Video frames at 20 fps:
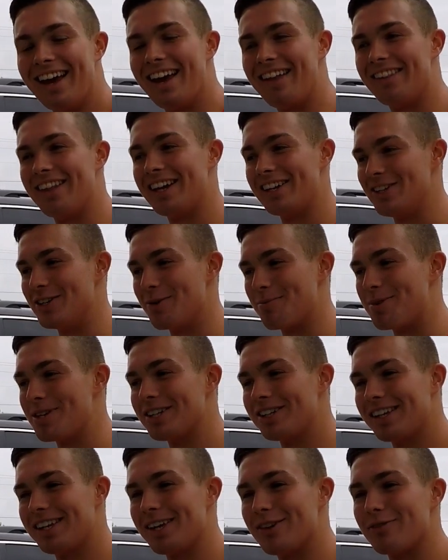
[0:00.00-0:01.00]
And then you'll be
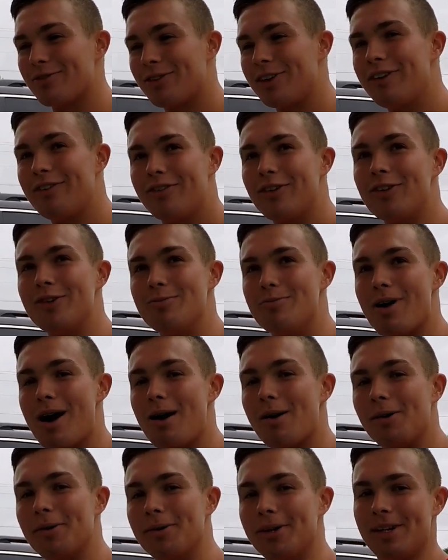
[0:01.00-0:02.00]
able to get free food
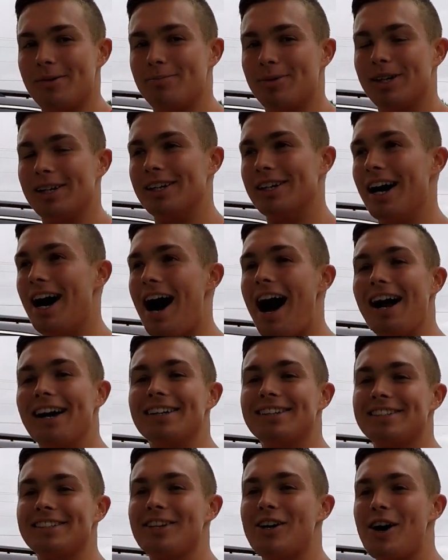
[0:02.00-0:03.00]
probably. But
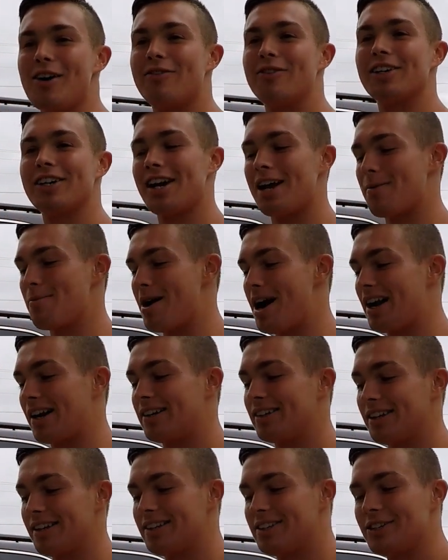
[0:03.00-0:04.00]
honestly though, I feel kind of bad
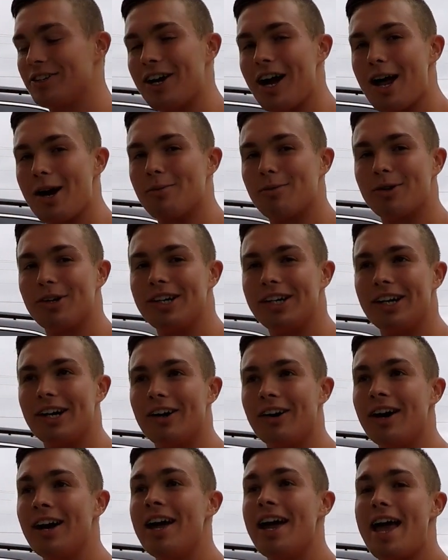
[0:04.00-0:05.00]
because I still got a
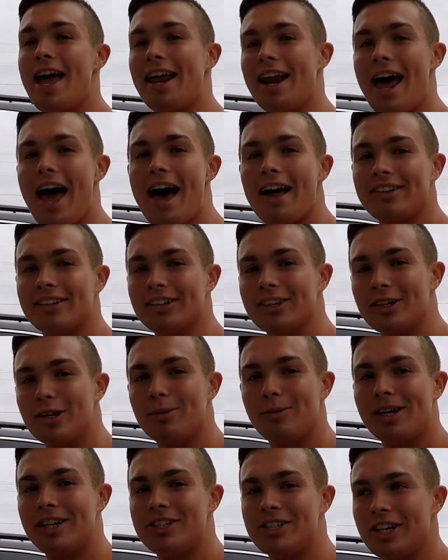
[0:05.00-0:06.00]
burrito and it has a
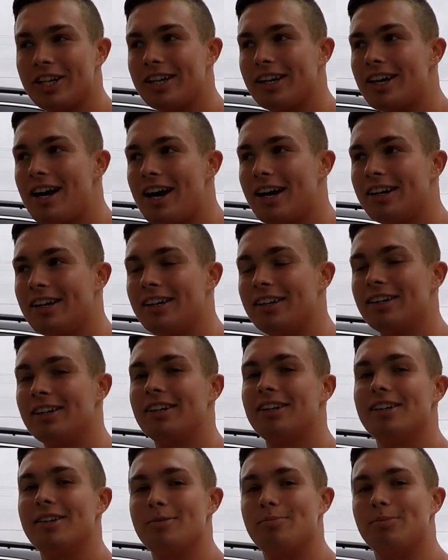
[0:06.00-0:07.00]
little bit of chicken on it,
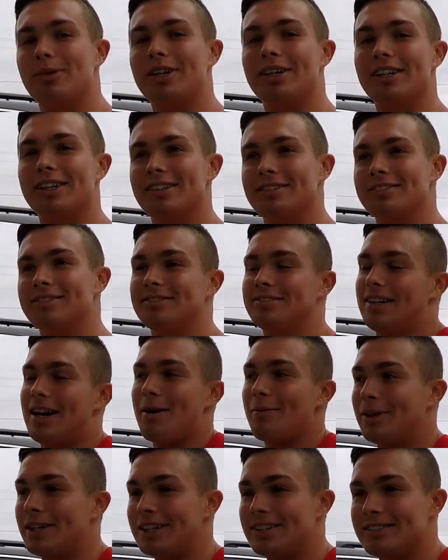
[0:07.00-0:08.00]
but
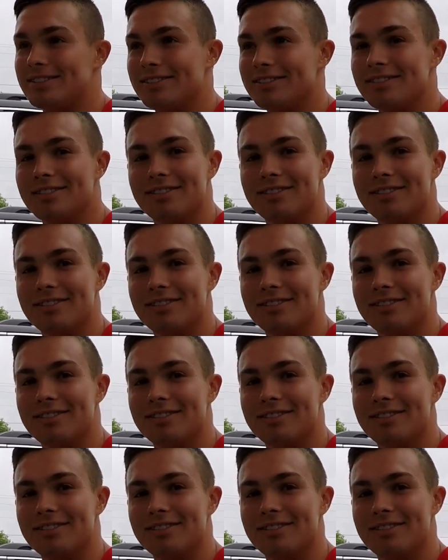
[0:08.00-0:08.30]
I mean,